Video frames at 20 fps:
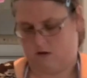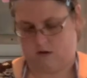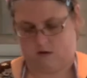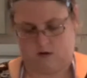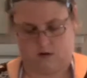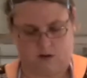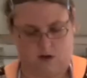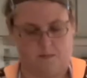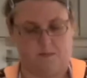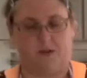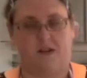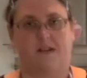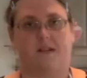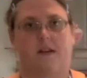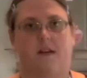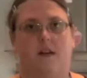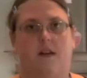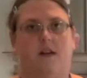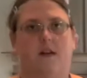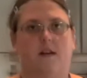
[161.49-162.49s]
I'm just
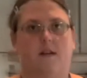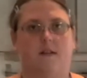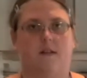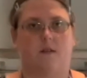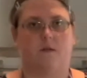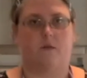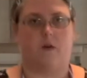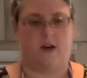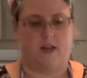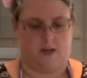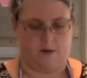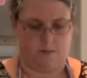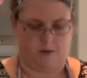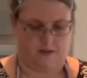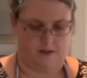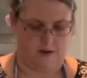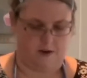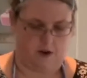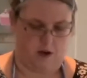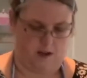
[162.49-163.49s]
going to divide it with
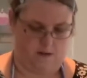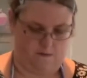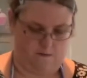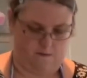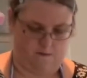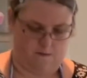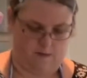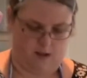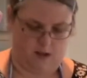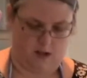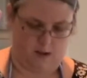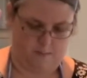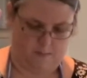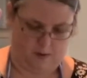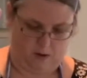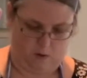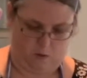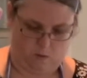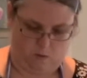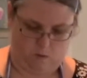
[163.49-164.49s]
a knife in the
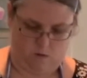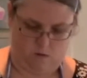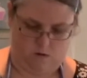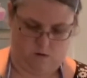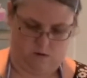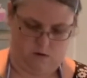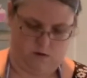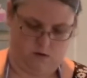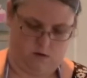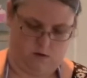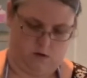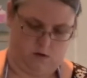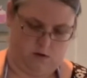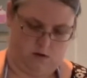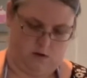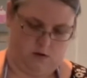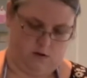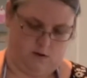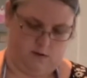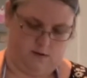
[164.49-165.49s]
bowl.
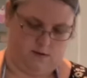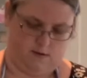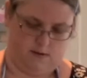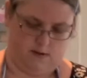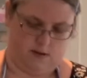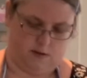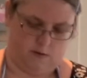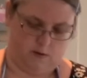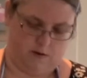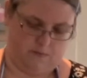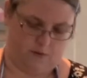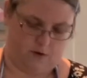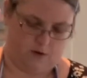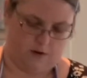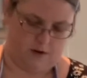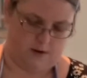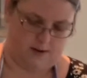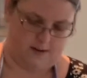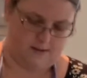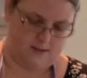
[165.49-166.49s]
So I've got an
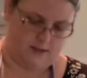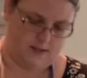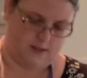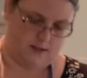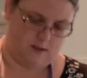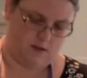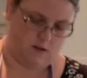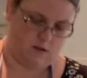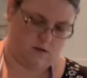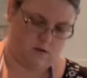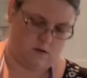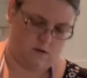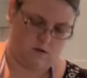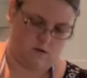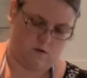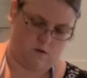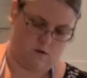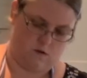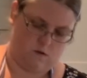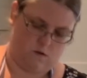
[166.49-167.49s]
idea.
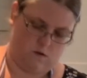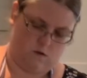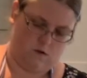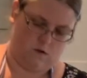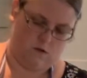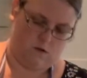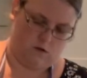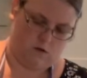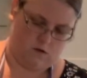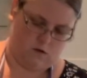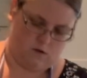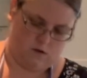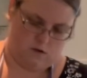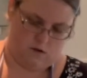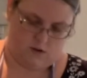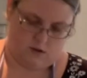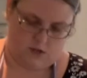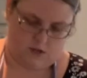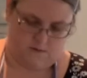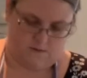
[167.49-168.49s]

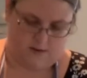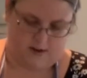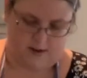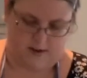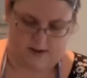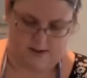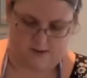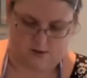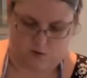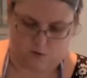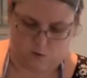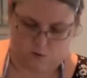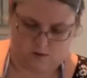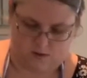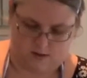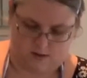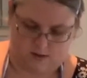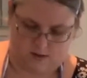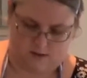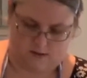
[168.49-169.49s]
Divide it into
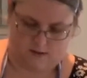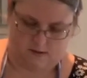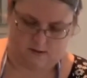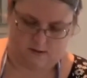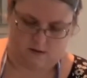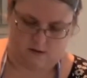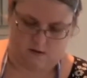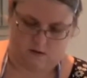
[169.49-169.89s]
quarters.